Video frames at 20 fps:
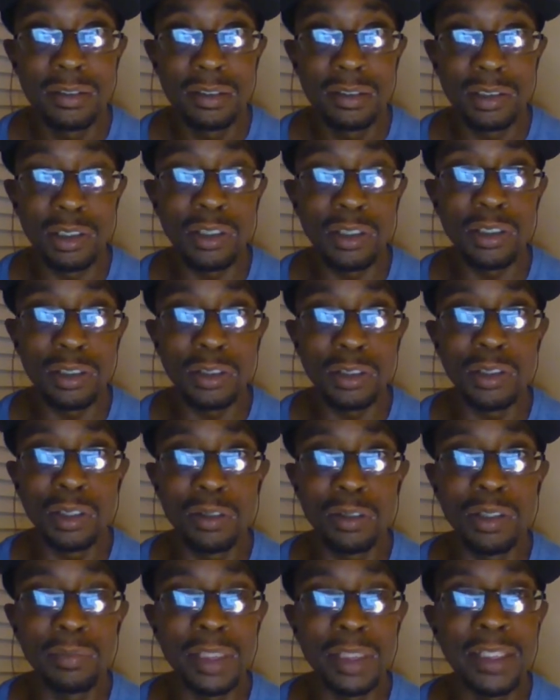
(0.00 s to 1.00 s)
You know
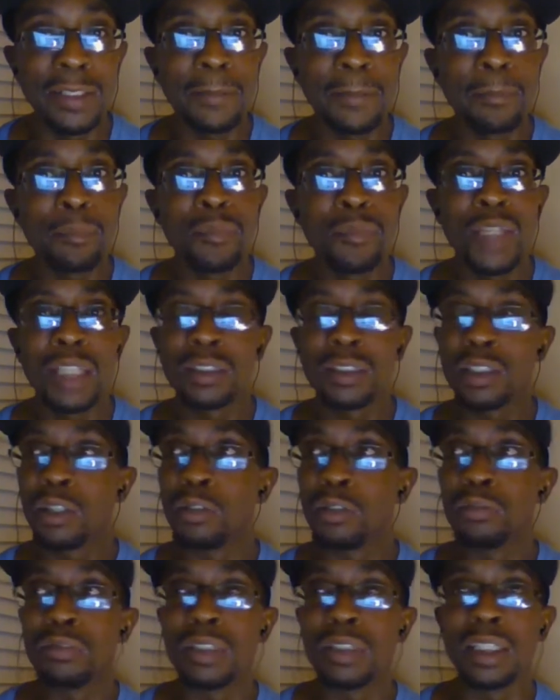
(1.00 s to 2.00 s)
what I mean?
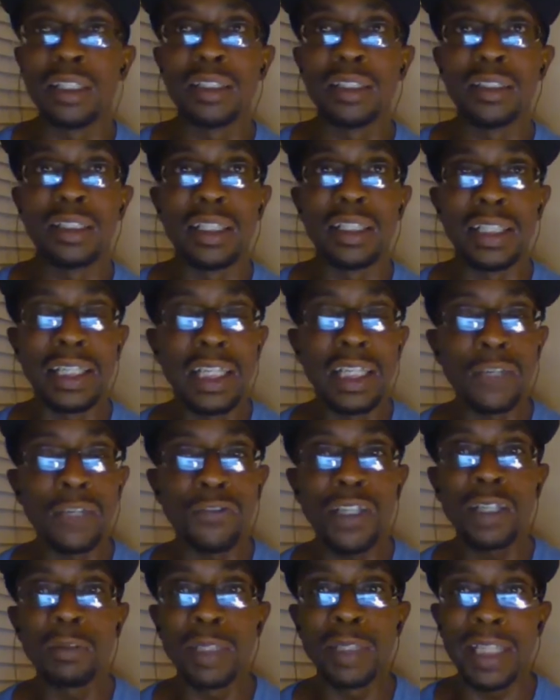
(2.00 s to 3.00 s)
So the
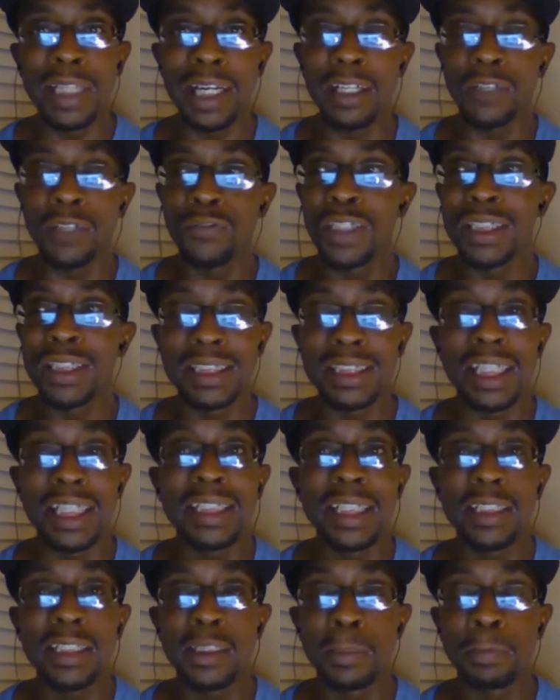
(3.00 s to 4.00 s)
NFL without the fans, because I
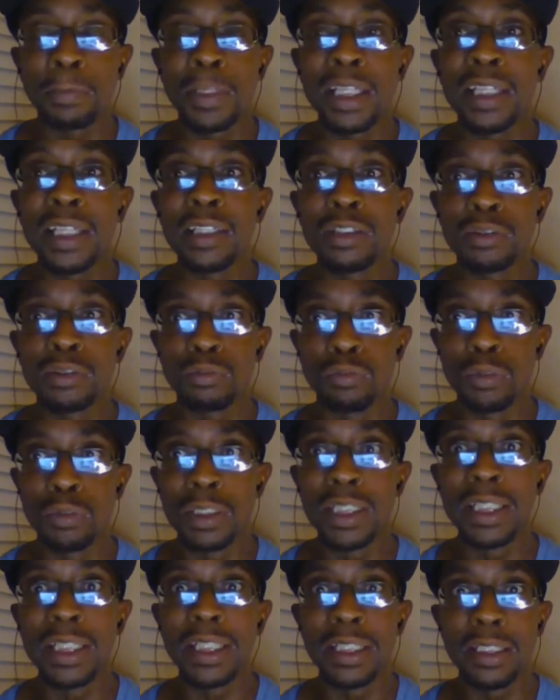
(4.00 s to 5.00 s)
think the players
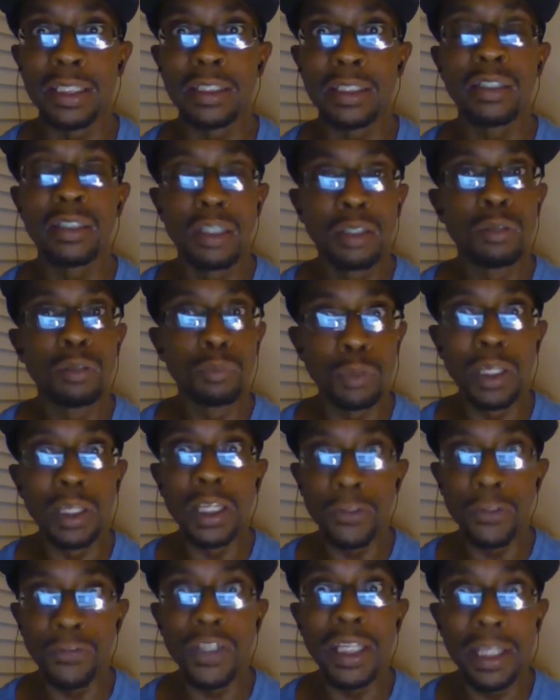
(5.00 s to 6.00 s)
really,
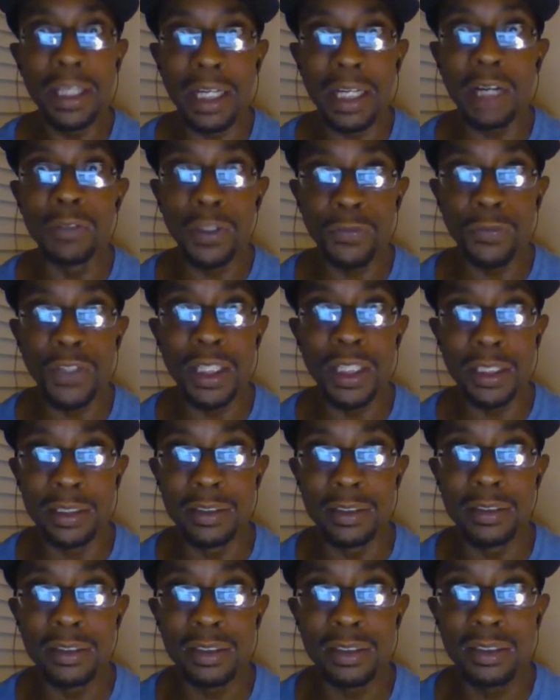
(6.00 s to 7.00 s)
really feed off the
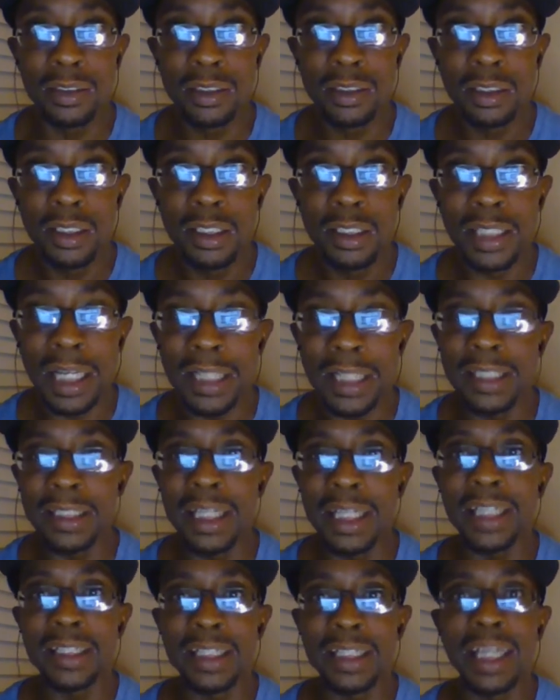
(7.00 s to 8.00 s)
fans. Yeah. Like
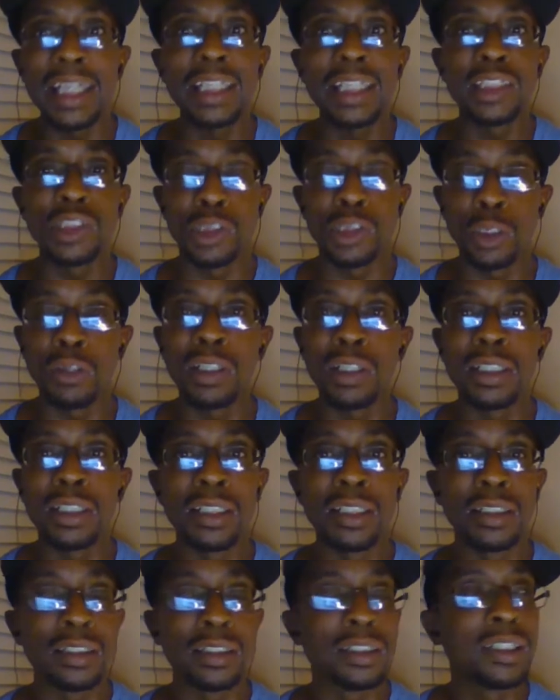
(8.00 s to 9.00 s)
they enjoy
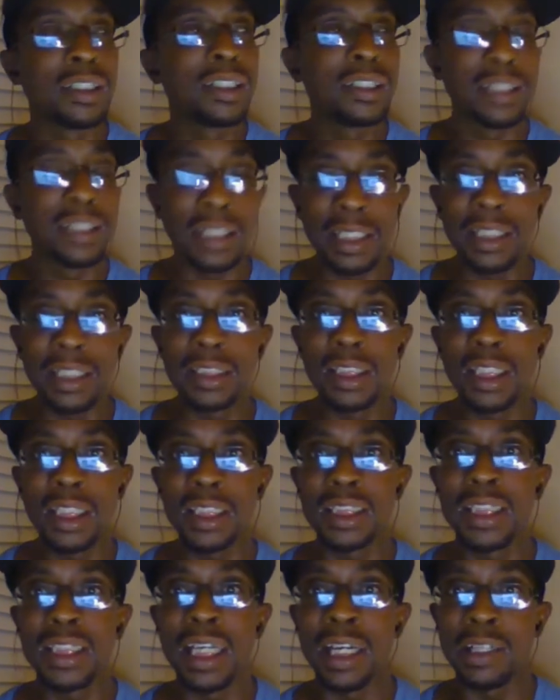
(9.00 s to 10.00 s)
the getting a
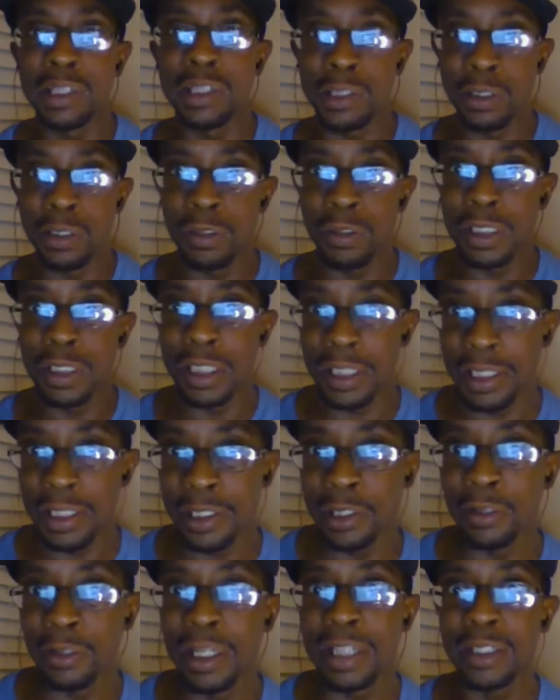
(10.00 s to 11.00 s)
touchdown and going and
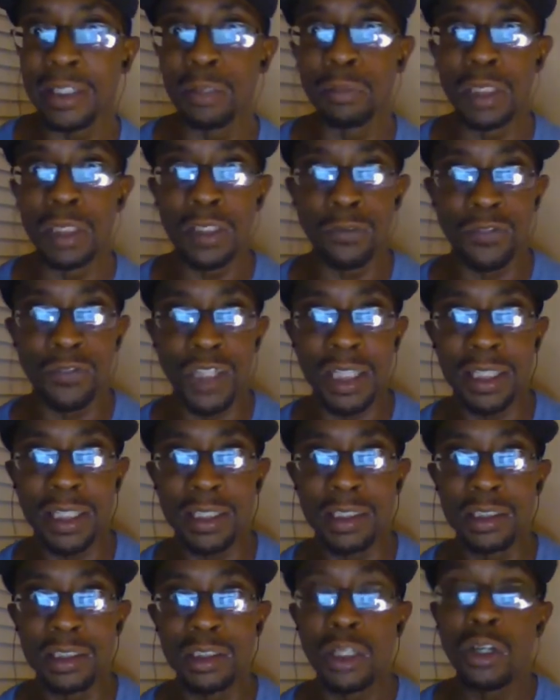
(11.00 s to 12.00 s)
interacting with the
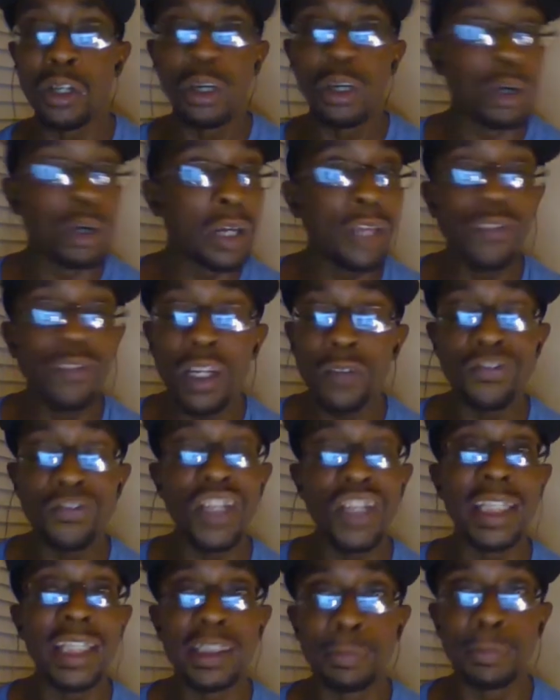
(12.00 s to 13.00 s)
fans, or even the
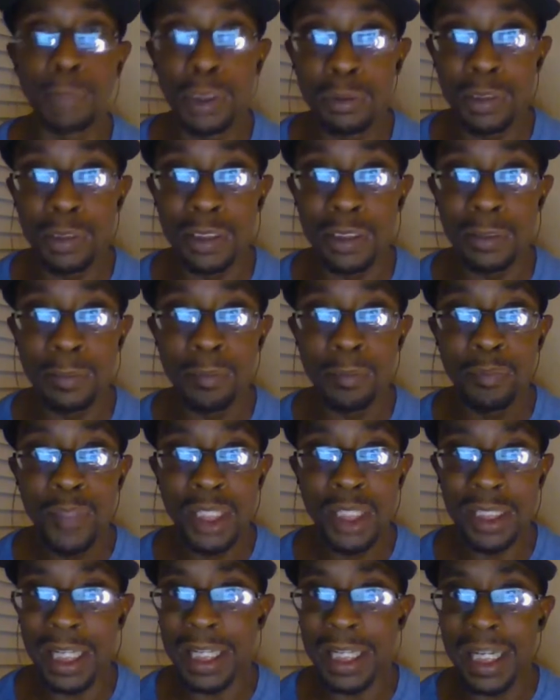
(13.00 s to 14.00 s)
fans booing them.
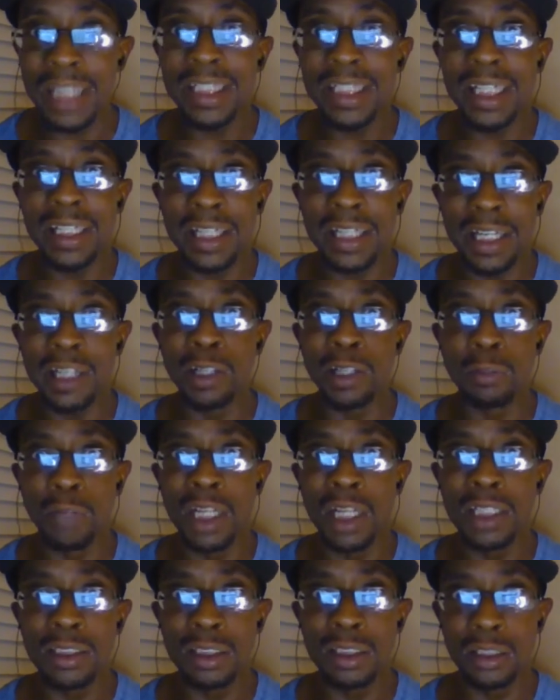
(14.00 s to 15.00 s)
Like I think Aaron
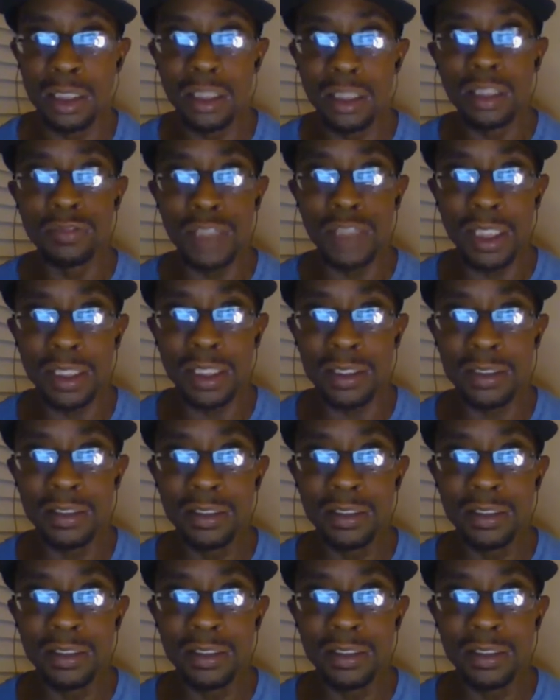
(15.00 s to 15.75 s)
Rodgers loves that.